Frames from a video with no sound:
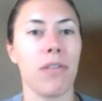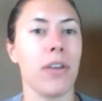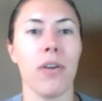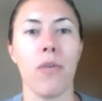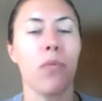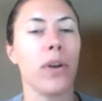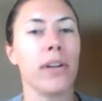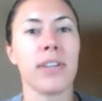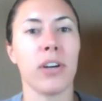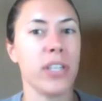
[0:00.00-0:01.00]
you know, what
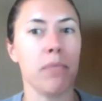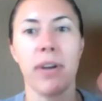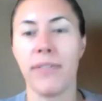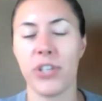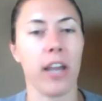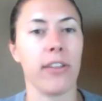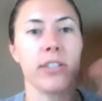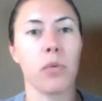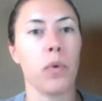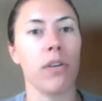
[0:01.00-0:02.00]
is our debrief
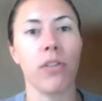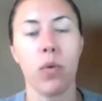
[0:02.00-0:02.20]
checklist or what are the